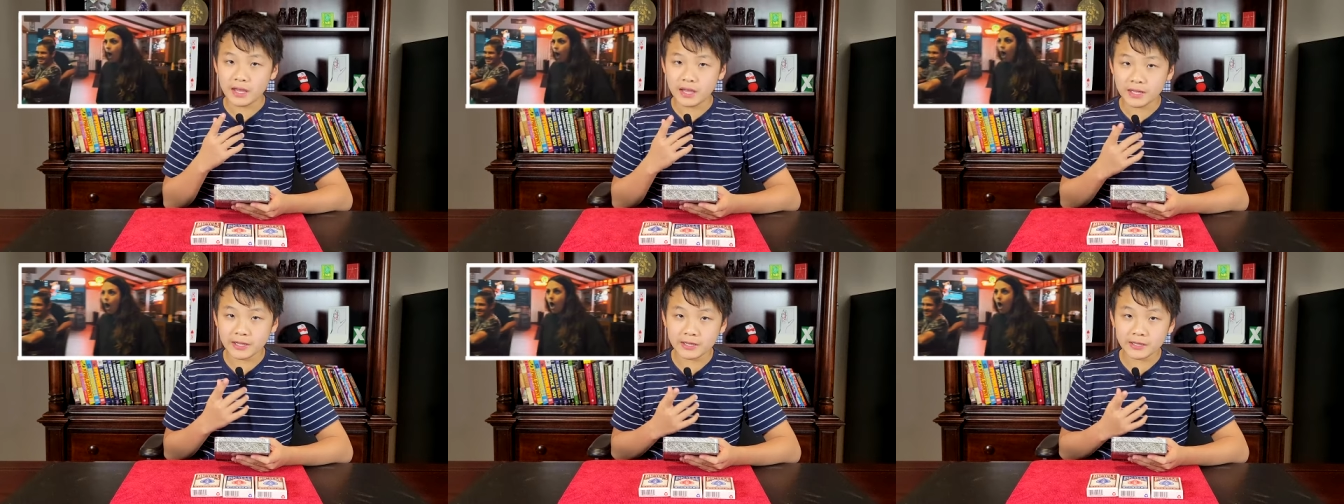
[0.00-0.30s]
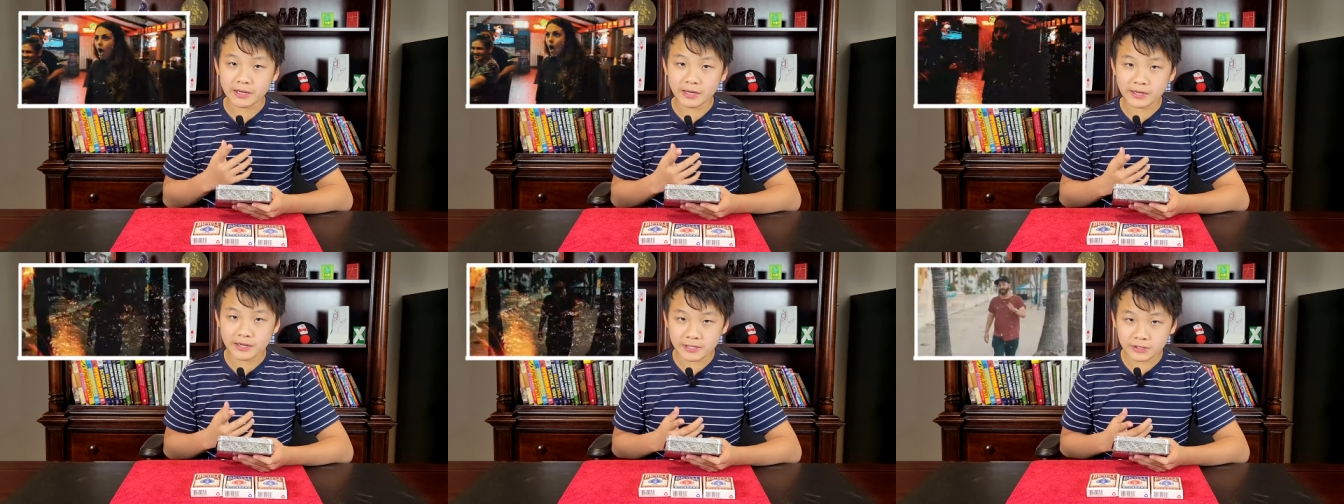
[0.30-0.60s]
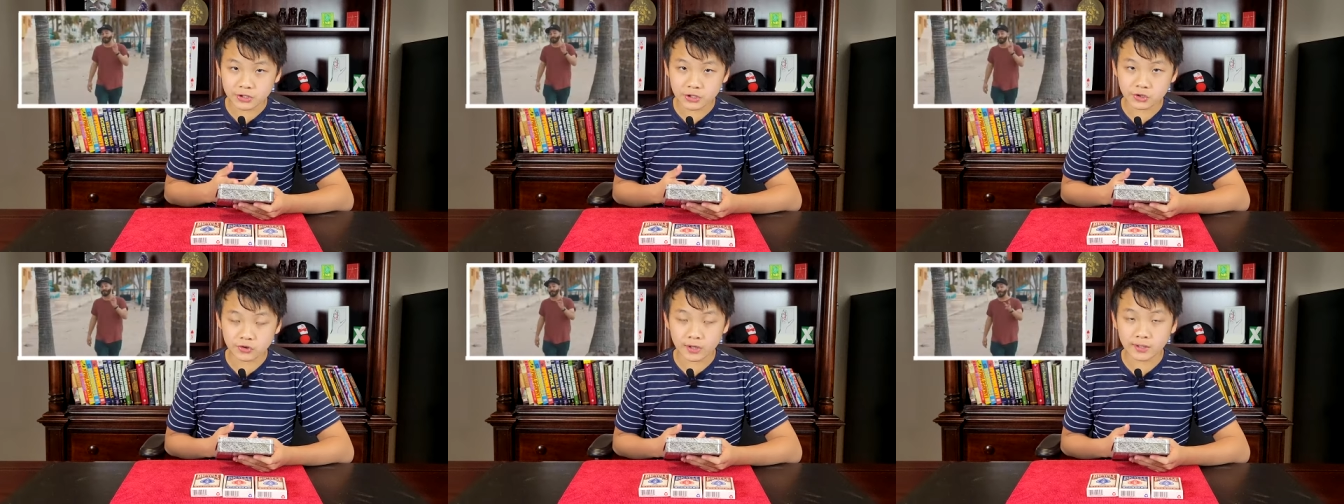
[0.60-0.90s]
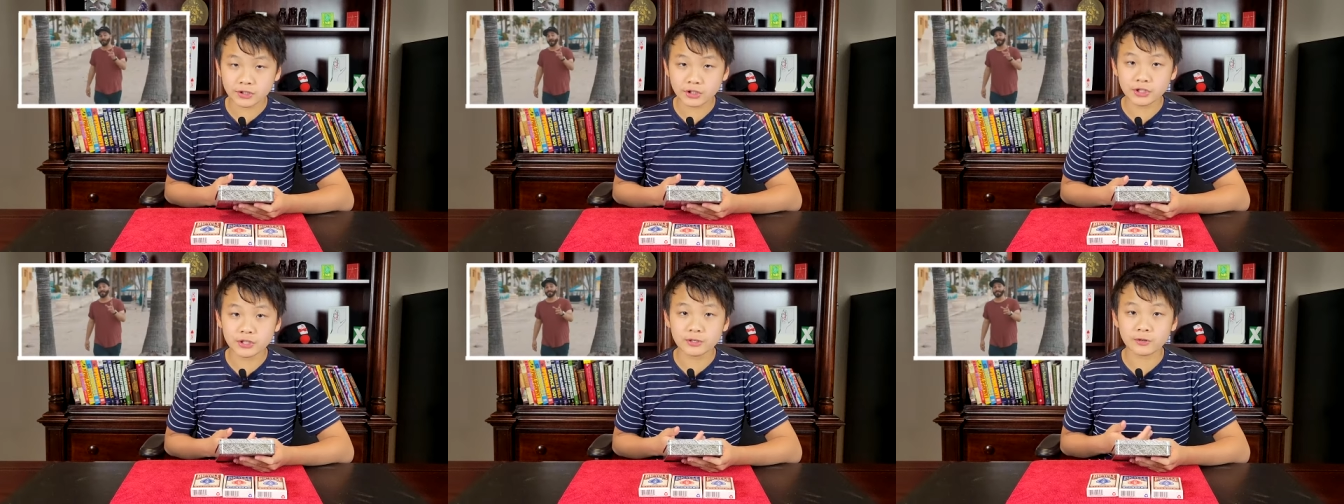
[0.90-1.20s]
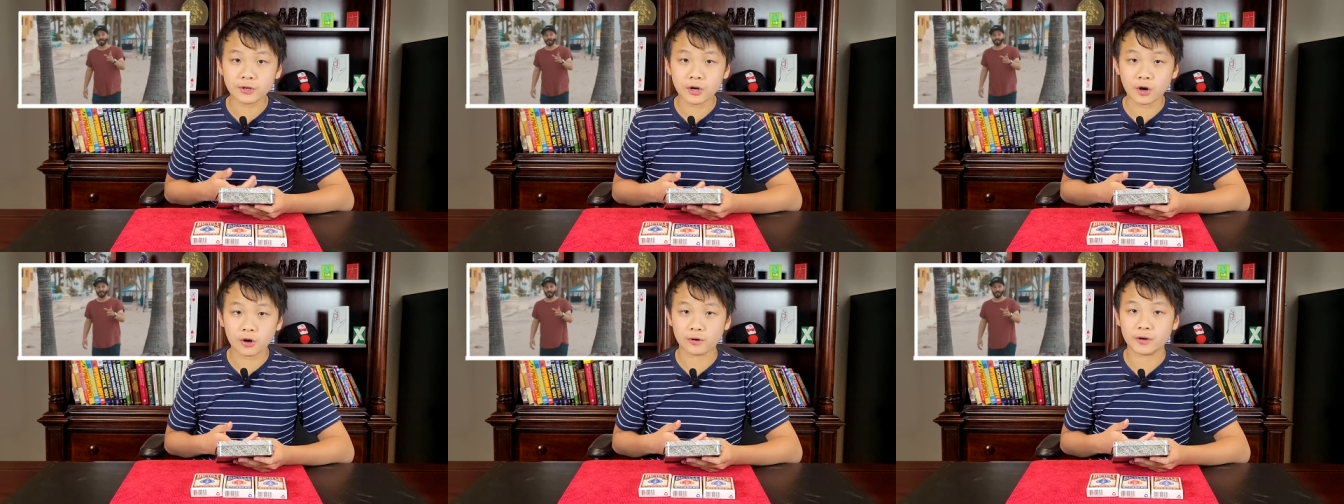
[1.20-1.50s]
a
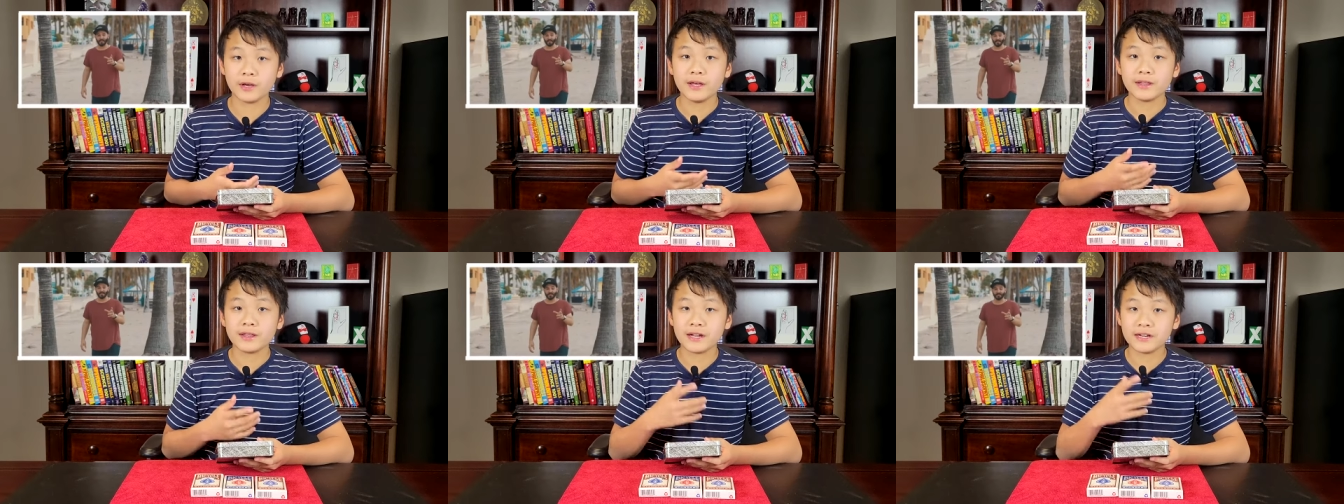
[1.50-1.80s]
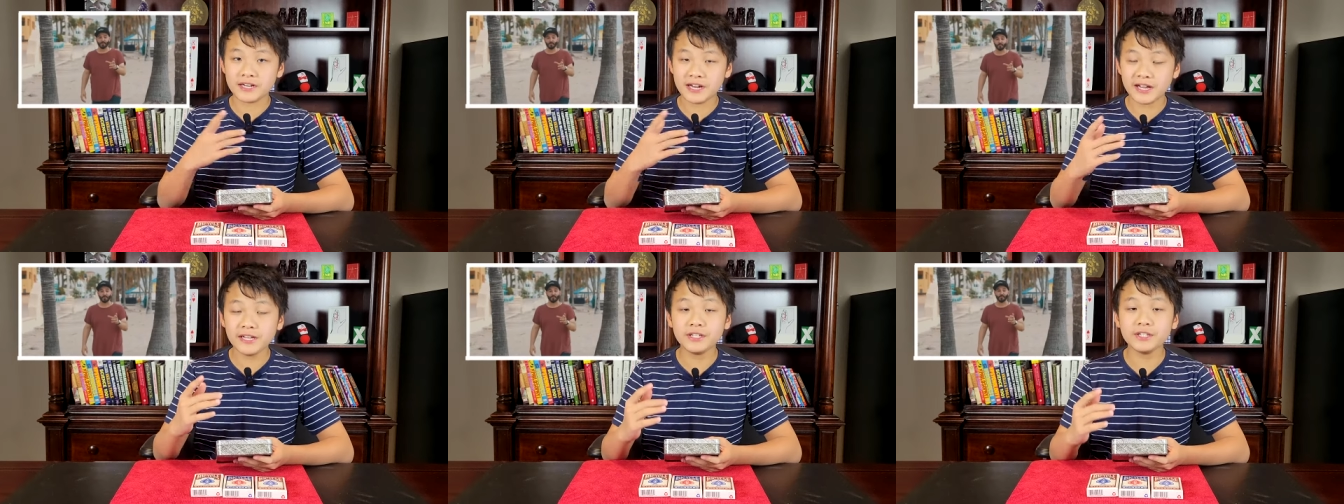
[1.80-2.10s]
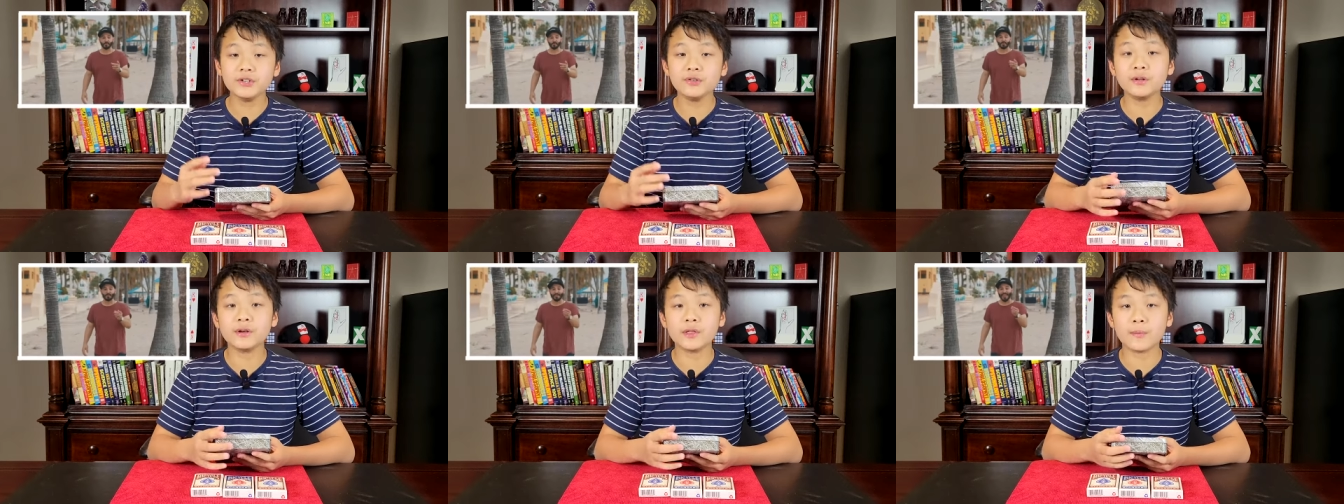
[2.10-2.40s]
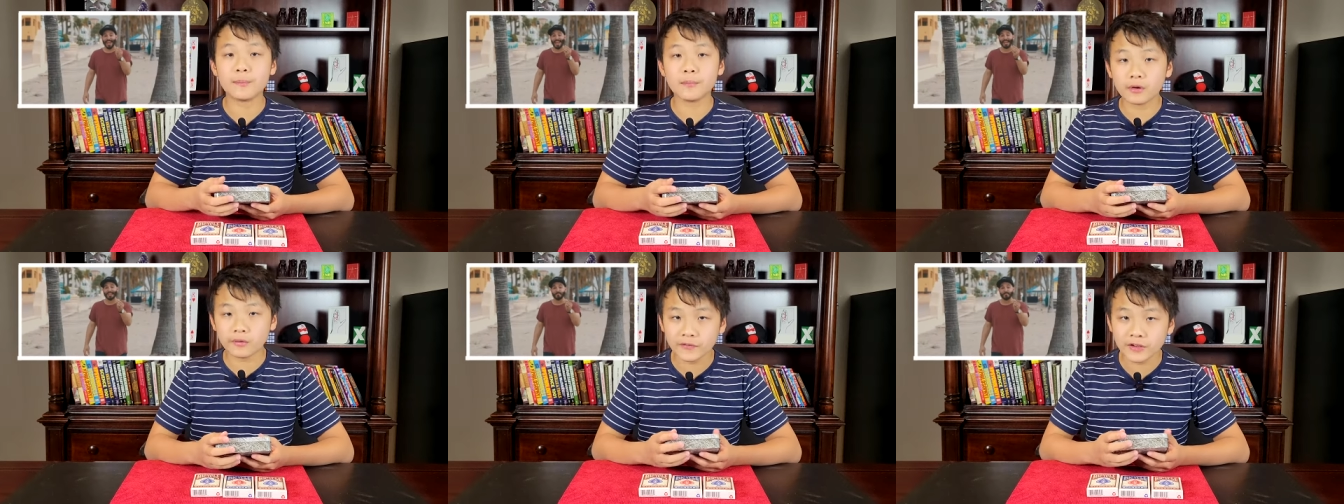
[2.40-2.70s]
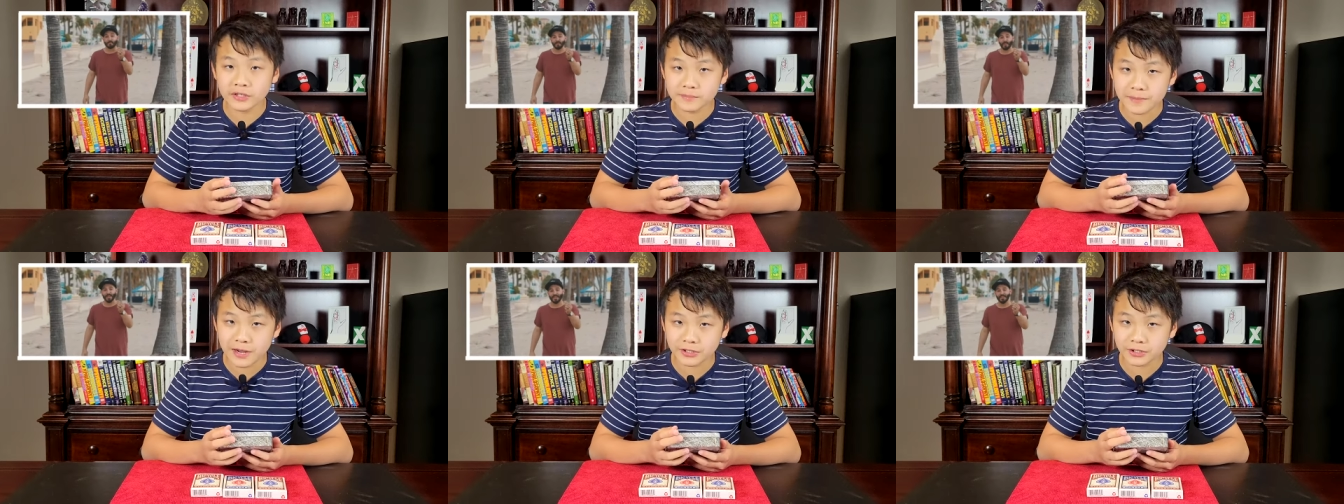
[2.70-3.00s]
instructional card that takes you to the
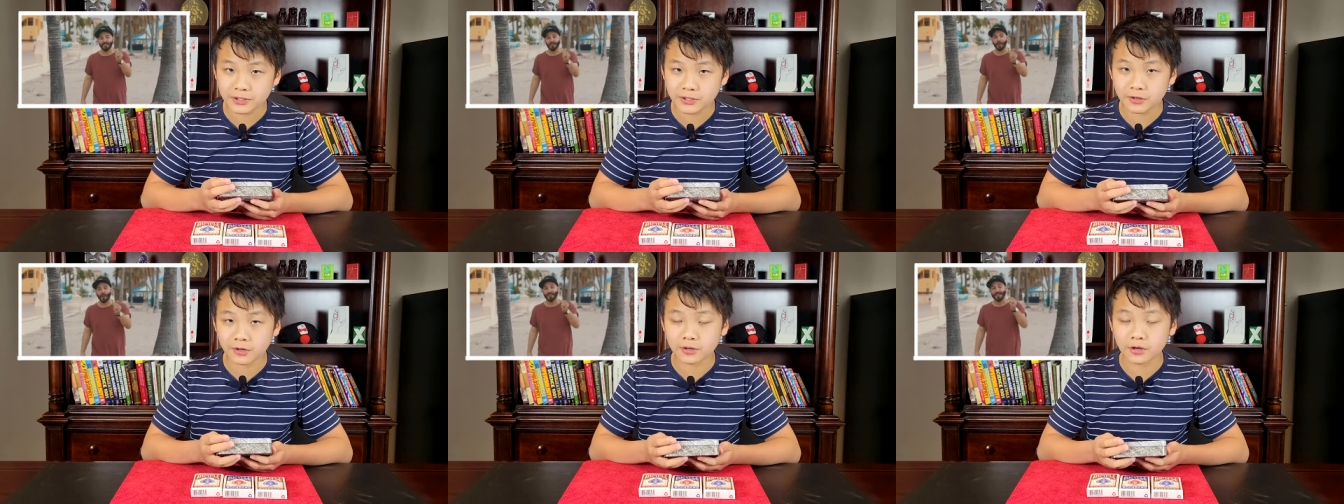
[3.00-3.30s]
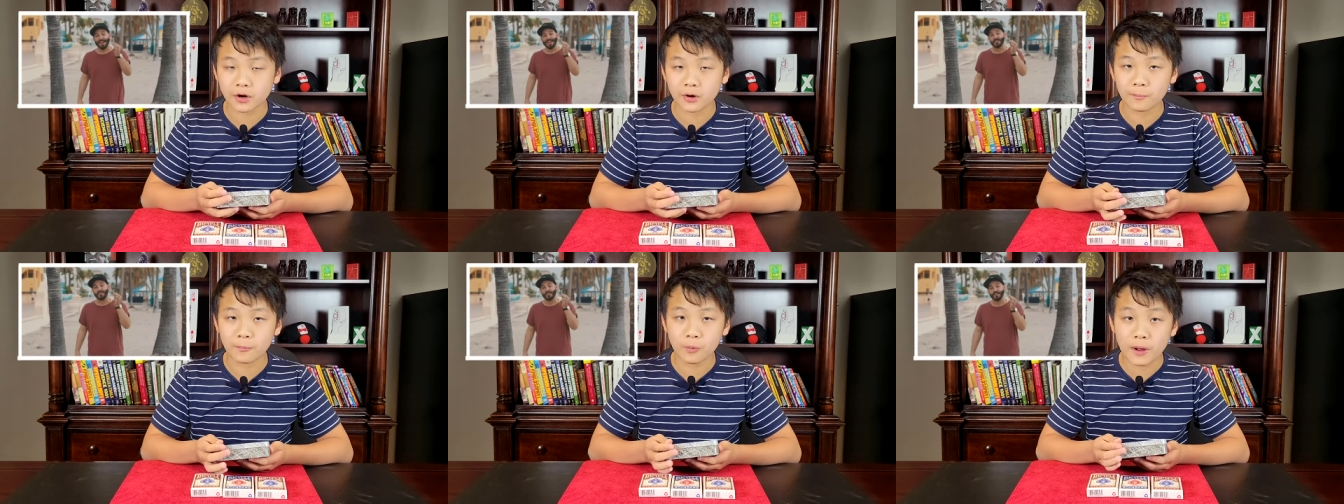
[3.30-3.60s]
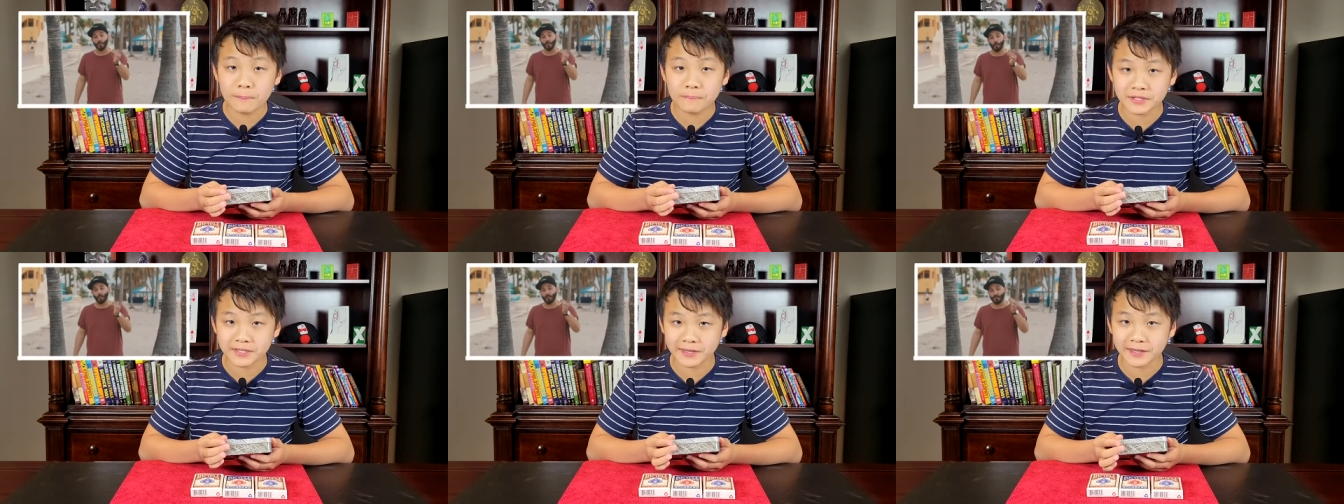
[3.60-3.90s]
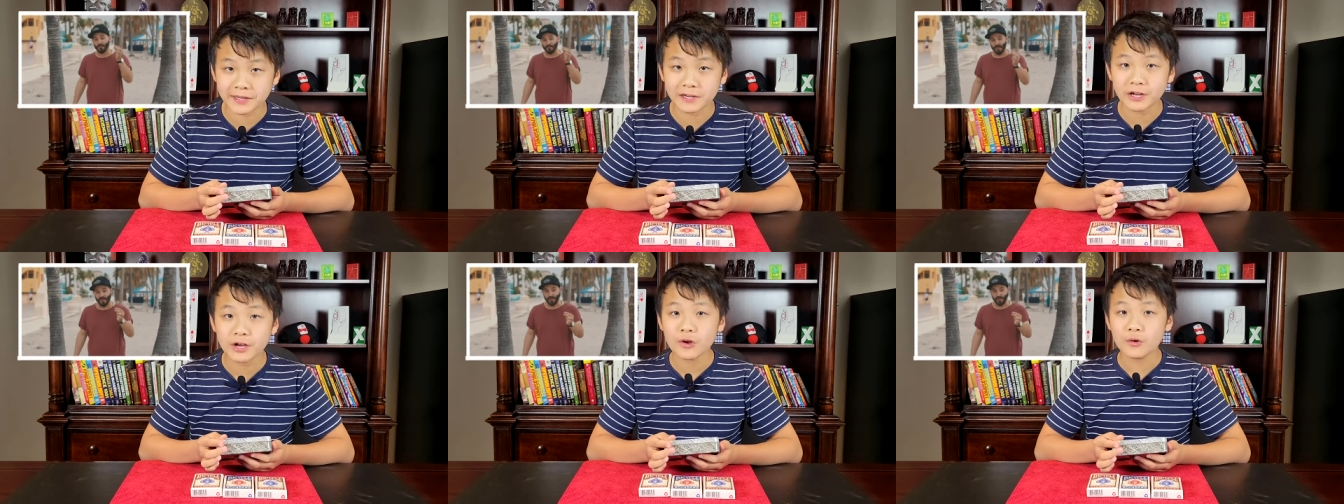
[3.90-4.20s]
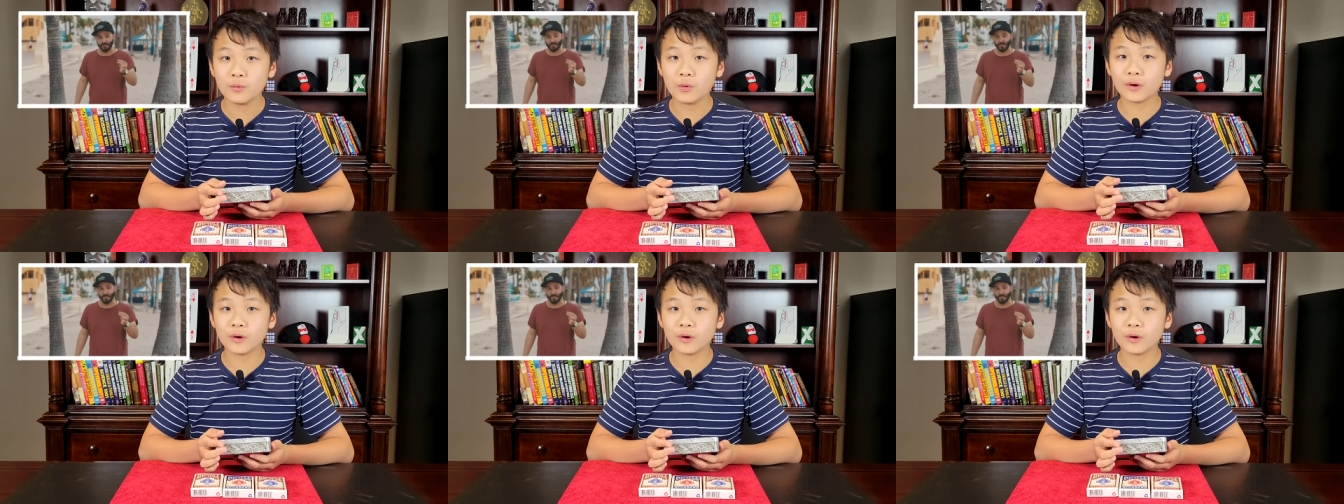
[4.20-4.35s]
murphysmagic.com website